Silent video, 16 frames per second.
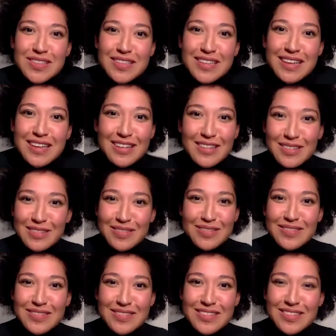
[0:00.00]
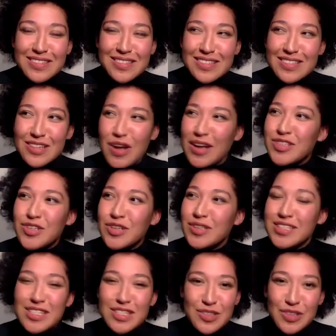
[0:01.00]
Uh, yeah, I started
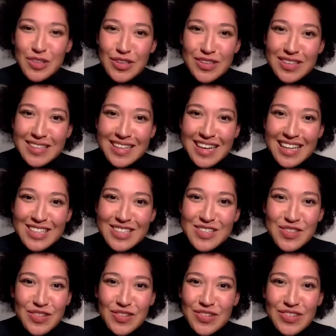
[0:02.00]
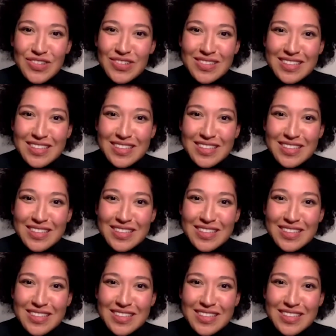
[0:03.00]
listening to her in high school.